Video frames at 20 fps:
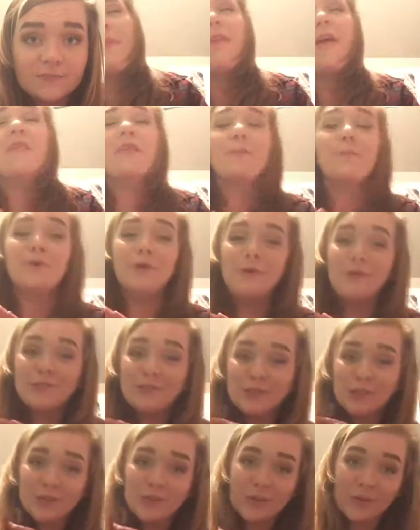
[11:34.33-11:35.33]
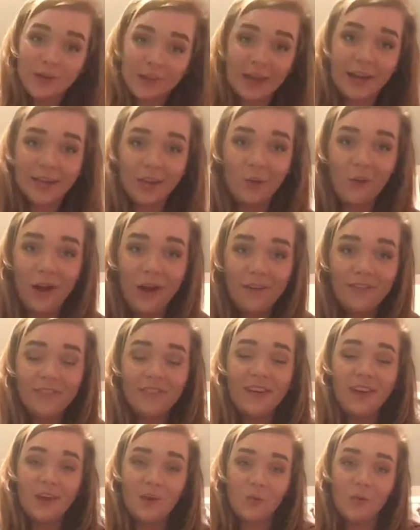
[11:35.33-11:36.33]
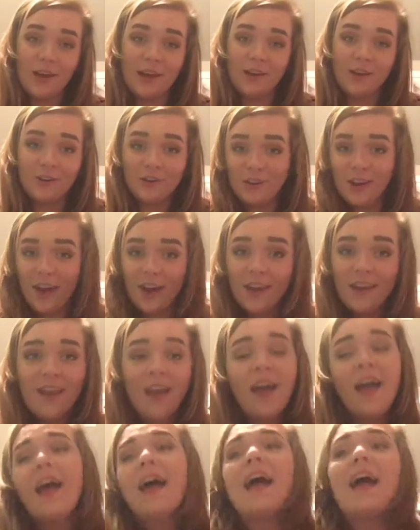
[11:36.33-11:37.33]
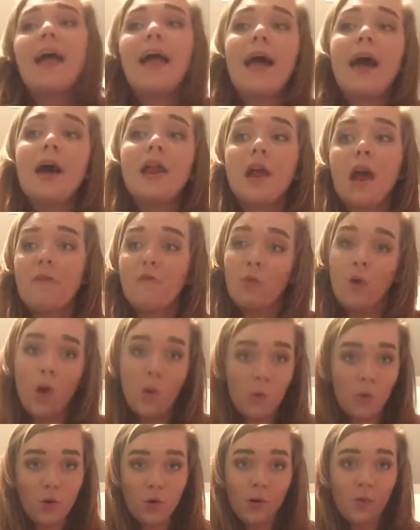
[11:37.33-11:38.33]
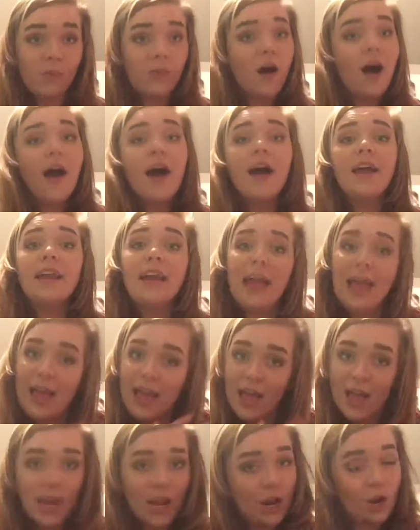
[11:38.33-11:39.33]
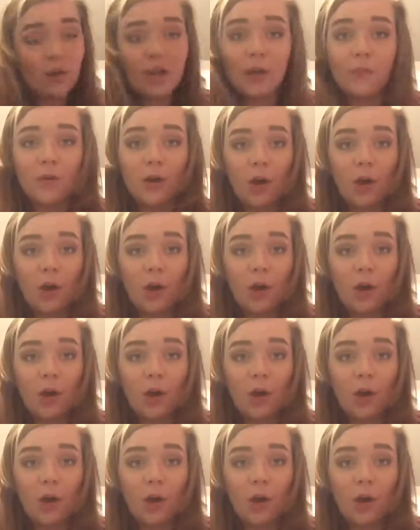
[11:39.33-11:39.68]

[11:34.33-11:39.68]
And then the producer will cut you off when you're done, and everyone will applaud and it'll keep